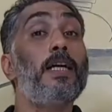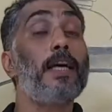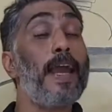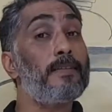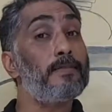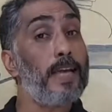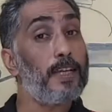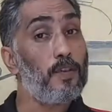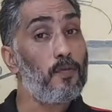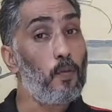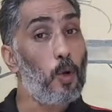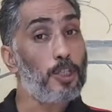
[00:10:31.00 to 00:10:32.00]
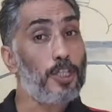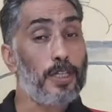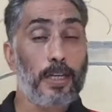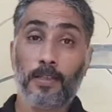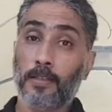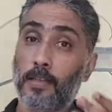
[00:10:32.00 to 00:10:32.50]
Again, thank you for
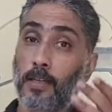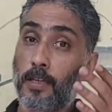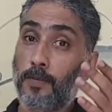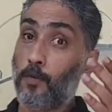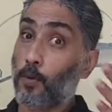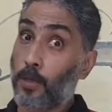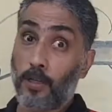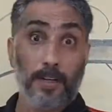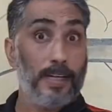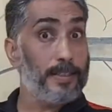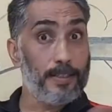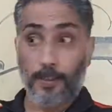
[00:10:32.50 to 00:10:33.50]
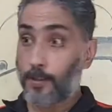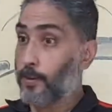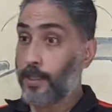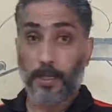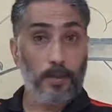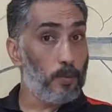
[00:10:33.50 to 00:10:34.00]
watching, and if you agree,
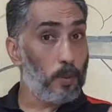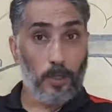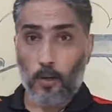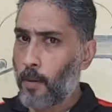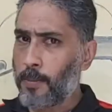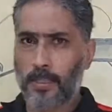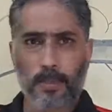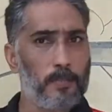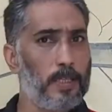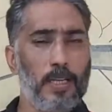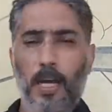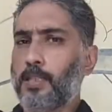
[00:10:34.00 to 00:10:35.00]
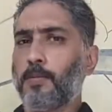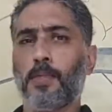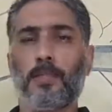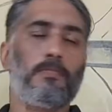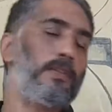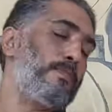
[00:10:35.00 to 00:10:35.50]
disagree, you want to comment something, ask me
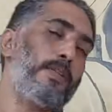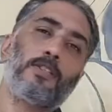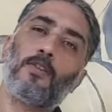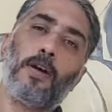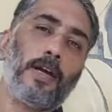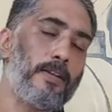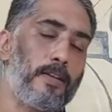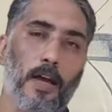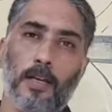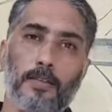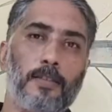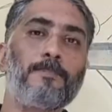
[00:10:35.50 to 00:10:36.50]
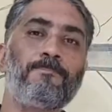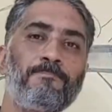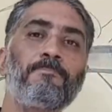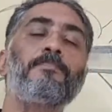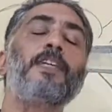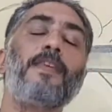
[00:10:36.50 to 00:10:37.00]
something, please go ahead and ask.
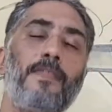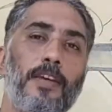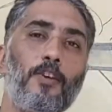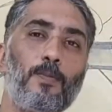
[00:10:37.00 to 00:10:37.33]
Thank